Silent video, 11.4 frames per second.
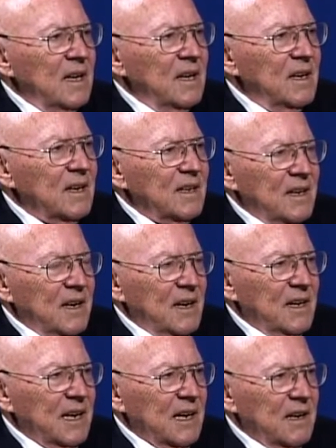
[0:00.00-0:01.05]
You
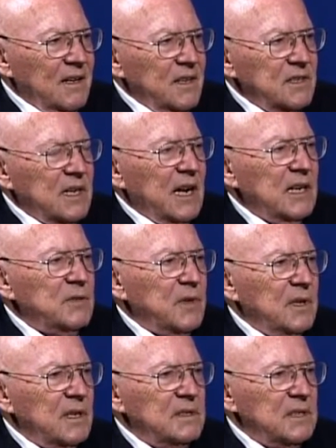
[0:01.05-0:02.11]
got all these guys with
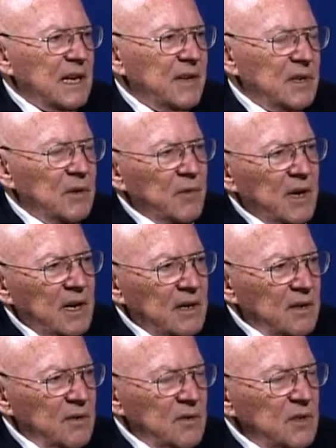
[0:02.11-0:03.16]
guns out there ready to
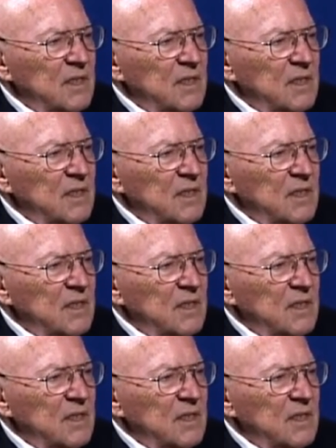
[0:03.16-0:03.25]
hurt you.